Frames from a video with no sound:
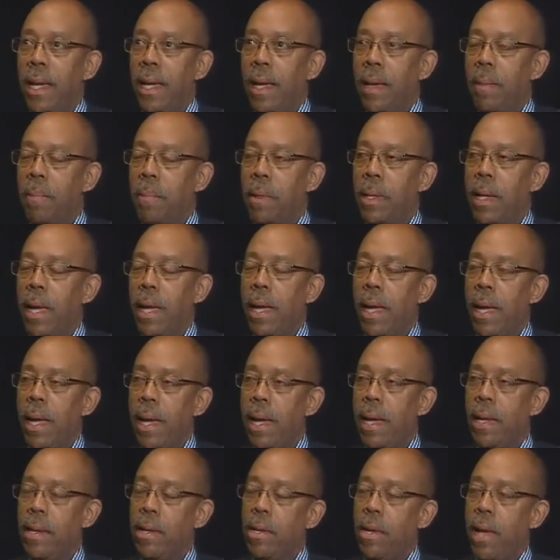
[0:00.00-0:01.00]
But
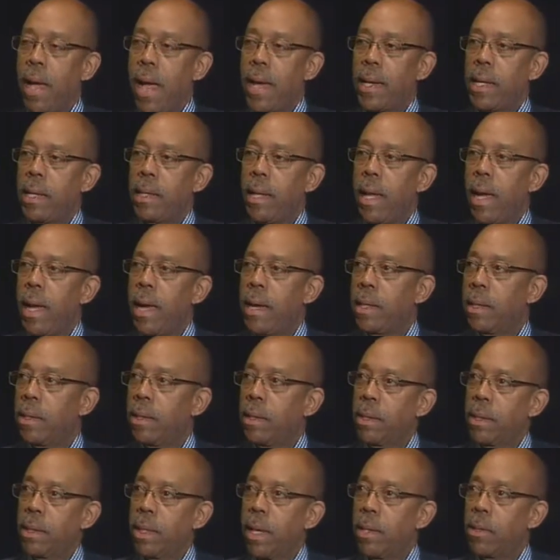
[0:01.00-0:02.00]
I, I, had a
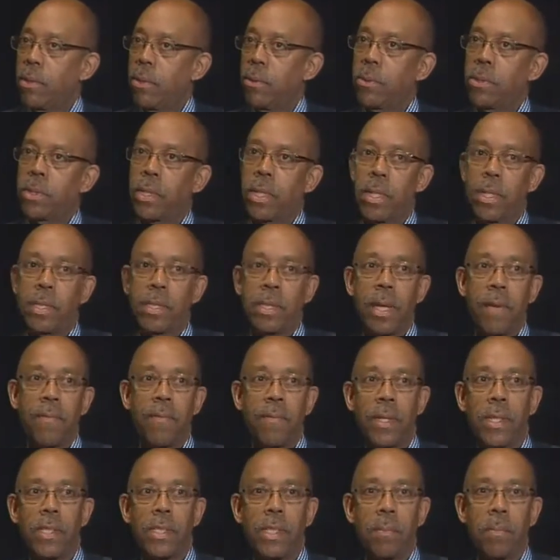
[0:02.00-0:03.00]
line that I used in the
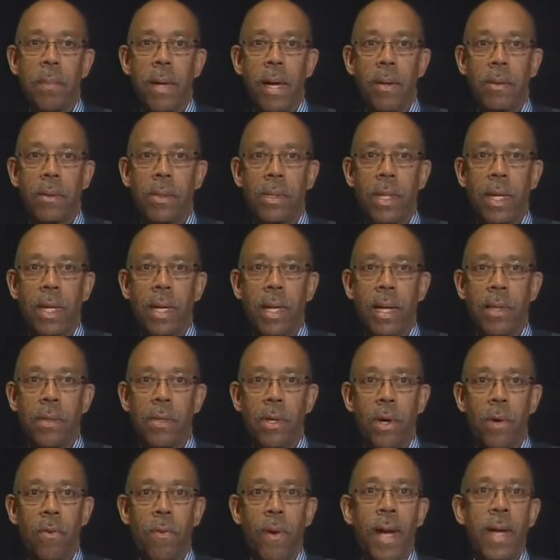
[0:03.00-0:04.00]
70s about uh, the
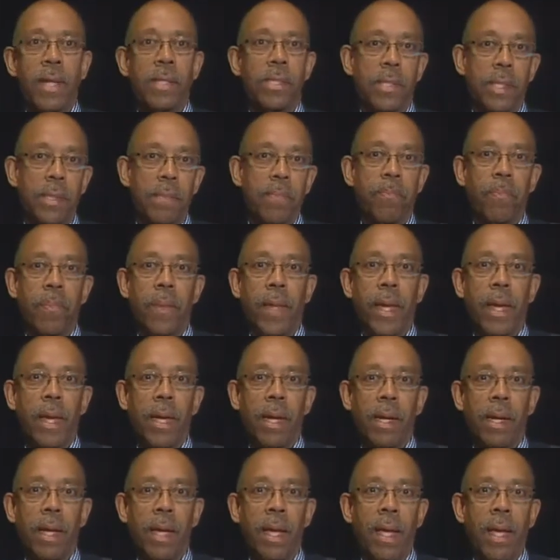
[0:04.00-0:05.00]
horizon.
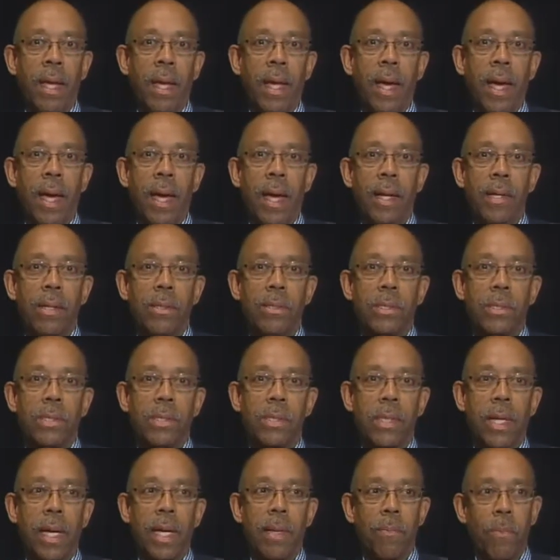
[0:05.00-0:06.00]
And I used to
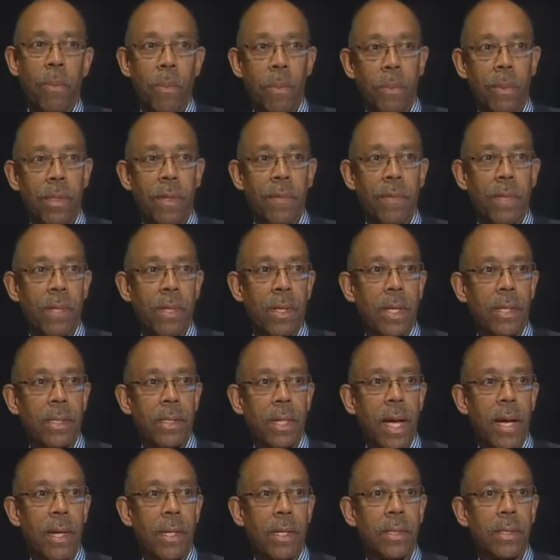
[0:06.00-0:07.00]
say, we lived in Los
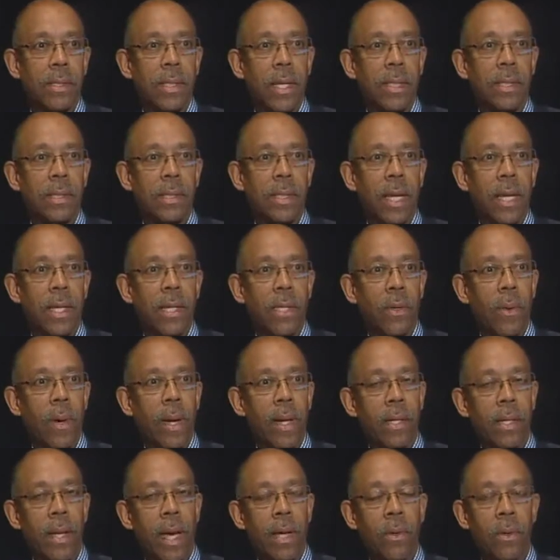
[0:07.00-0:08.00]
Angeles, I'd say, you know,
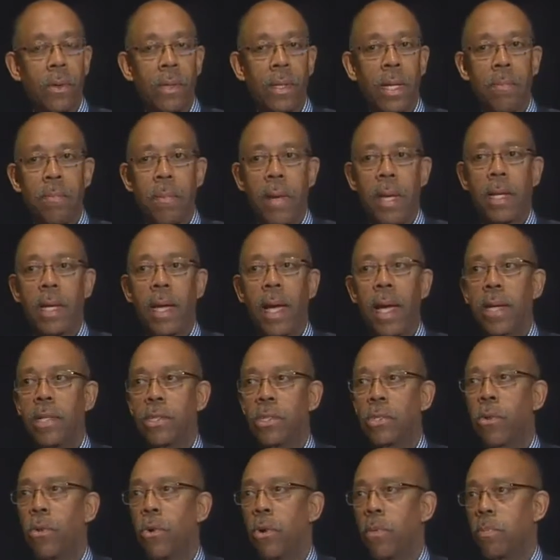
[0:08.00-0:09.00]
I, I don't let my gaze
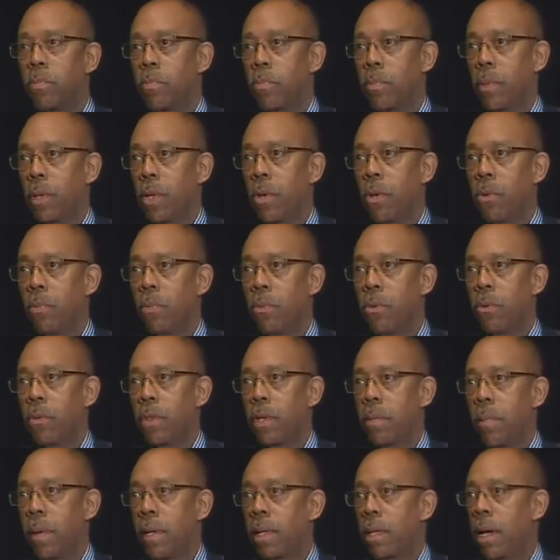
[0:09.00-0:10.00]
go, go more
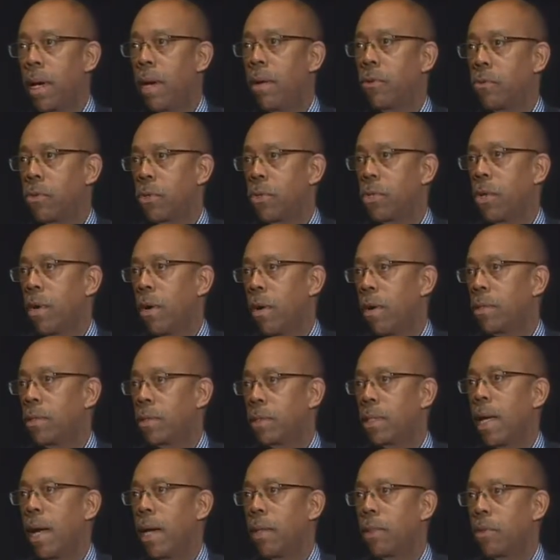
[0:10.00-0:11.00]
than about 100 yards
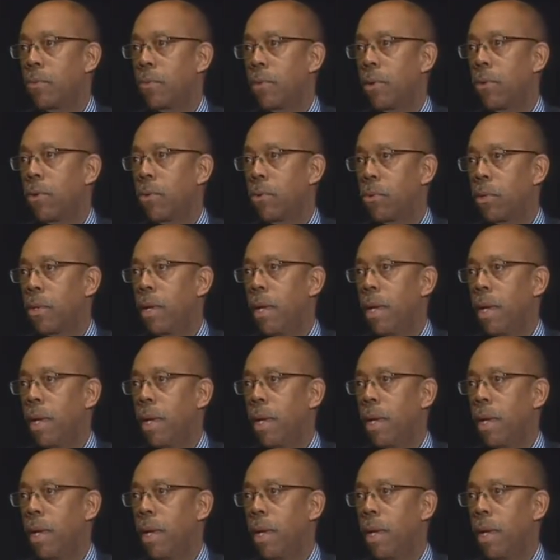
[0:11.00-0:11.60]
down the road